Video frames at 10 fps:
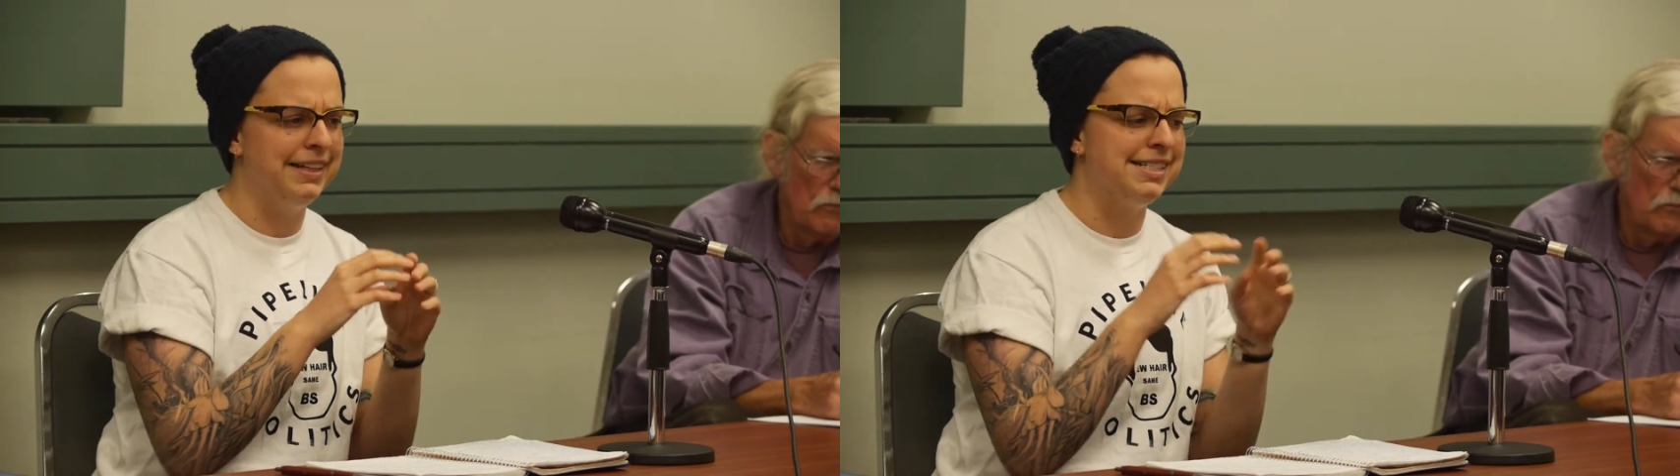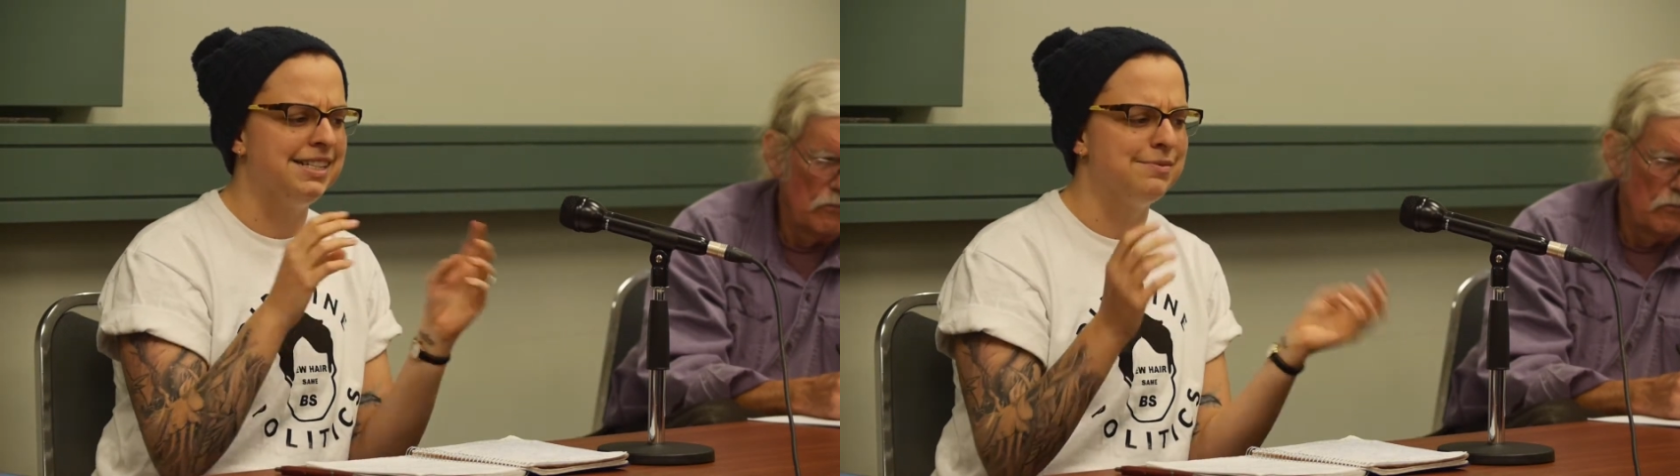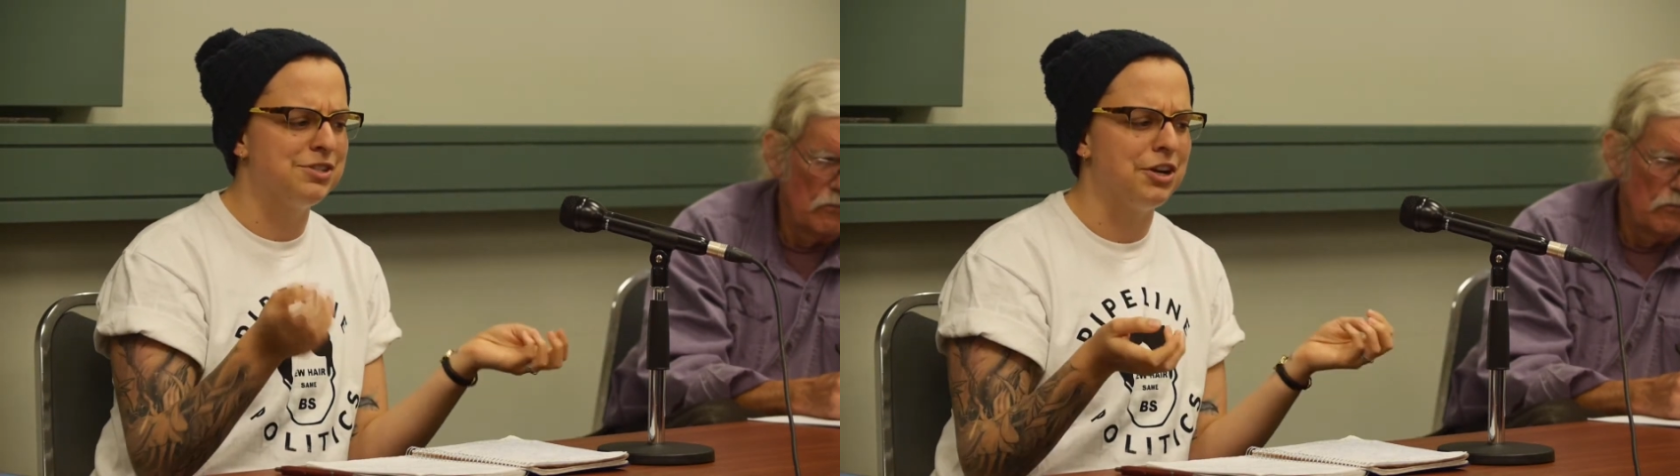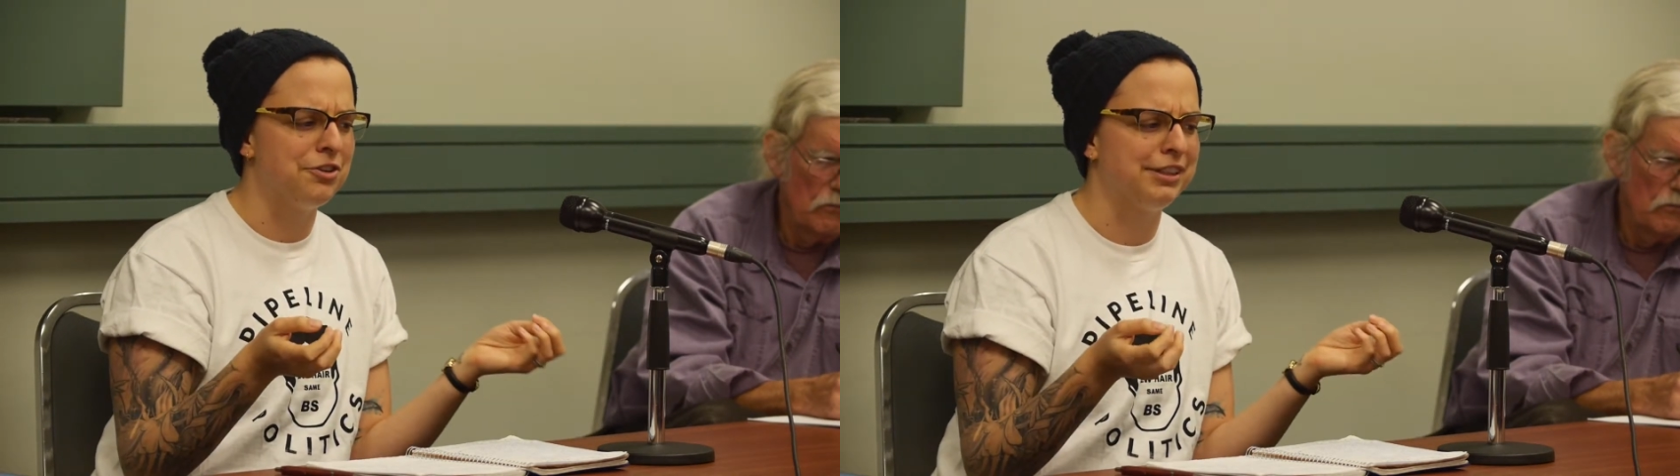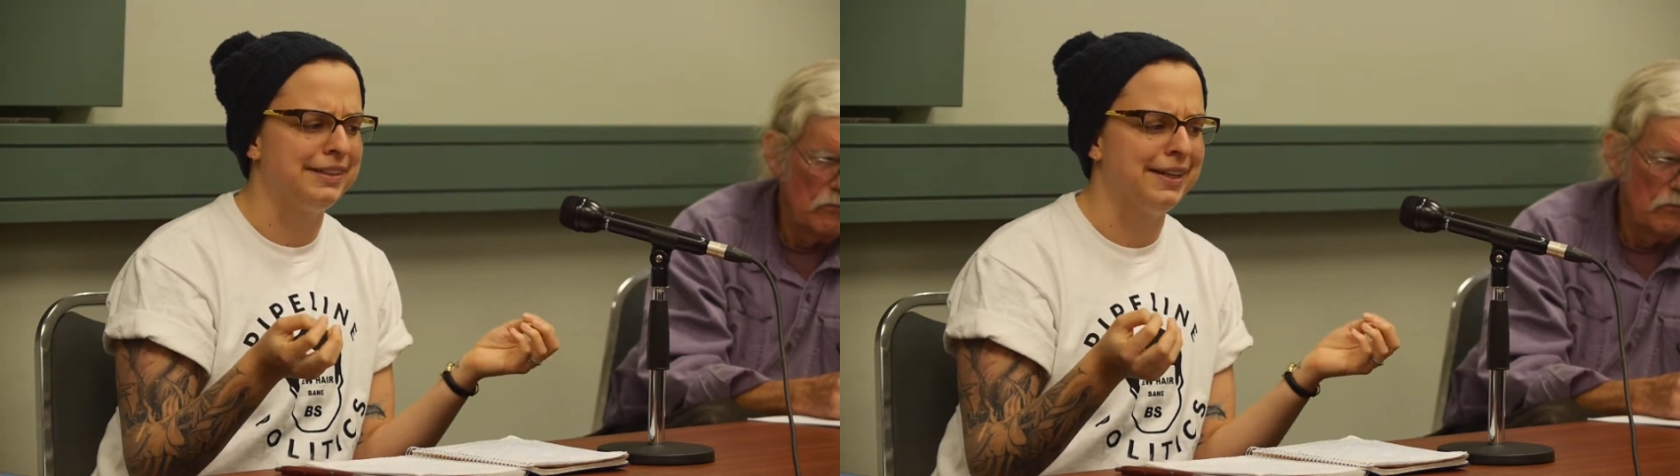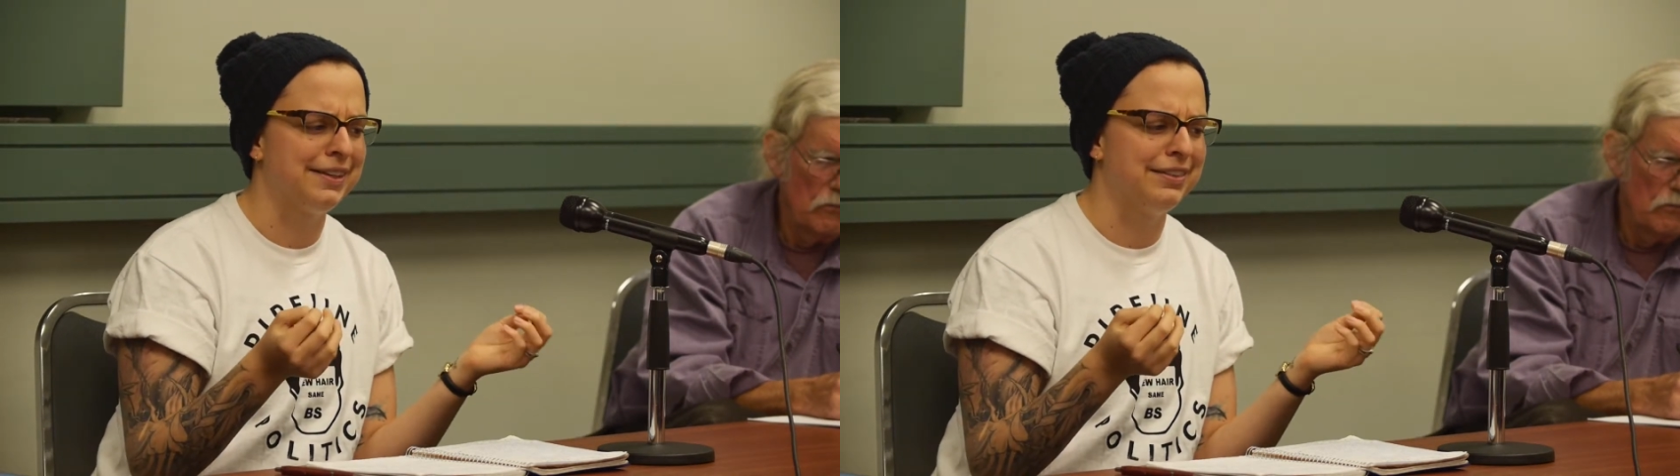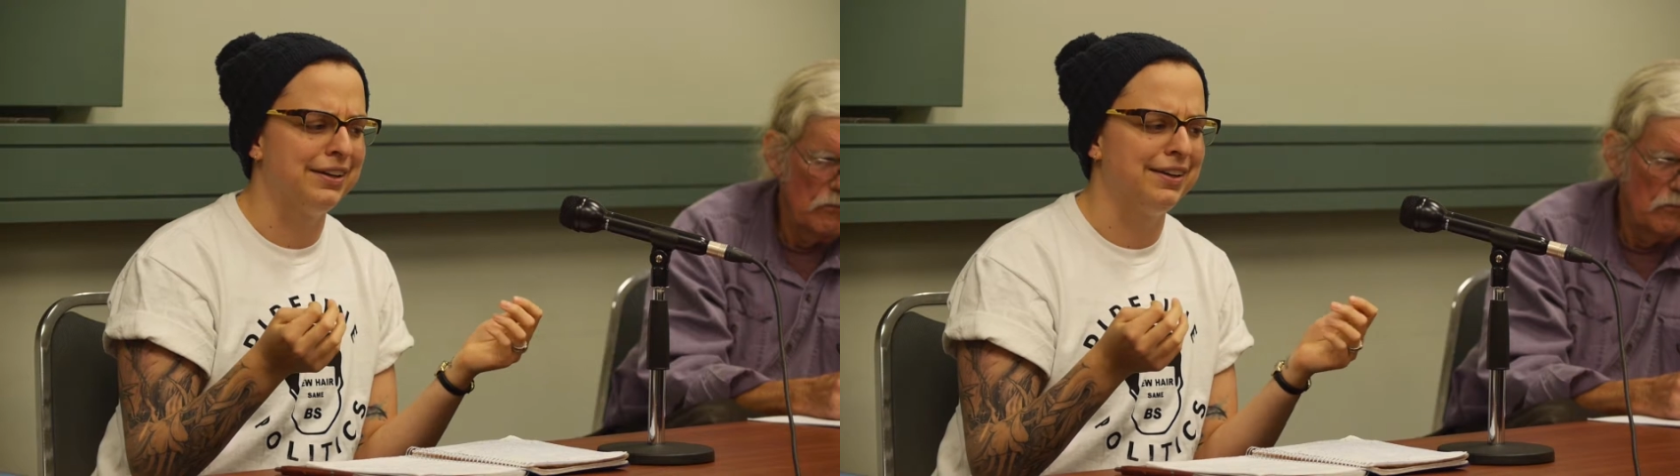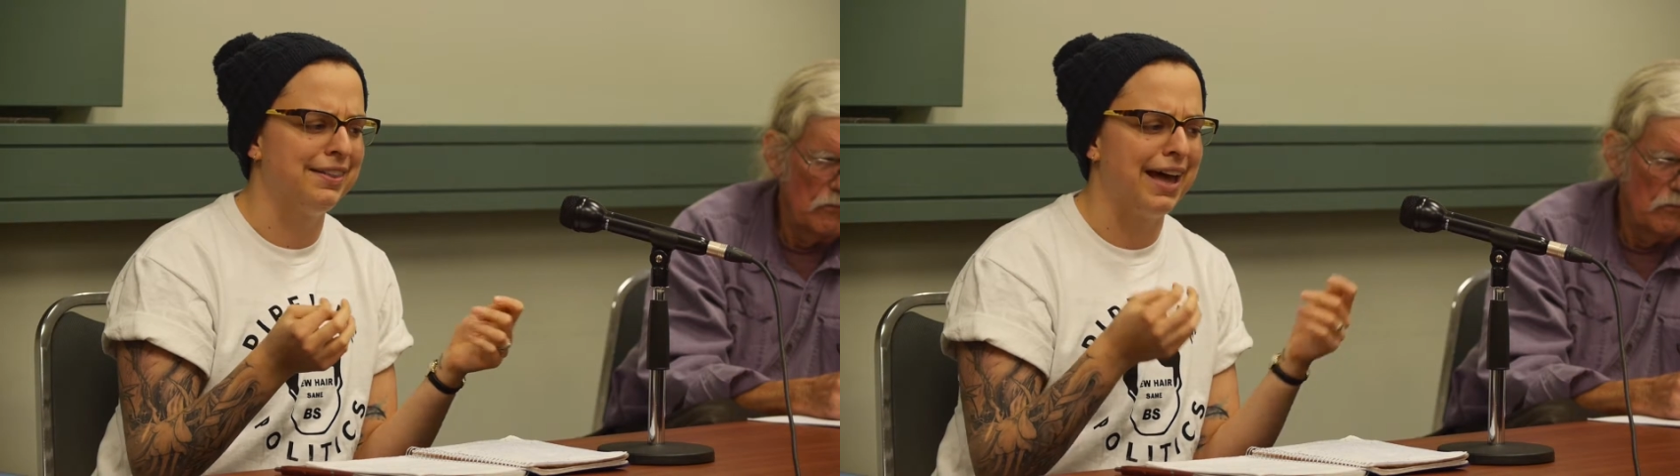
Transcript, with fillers: it seems generally like the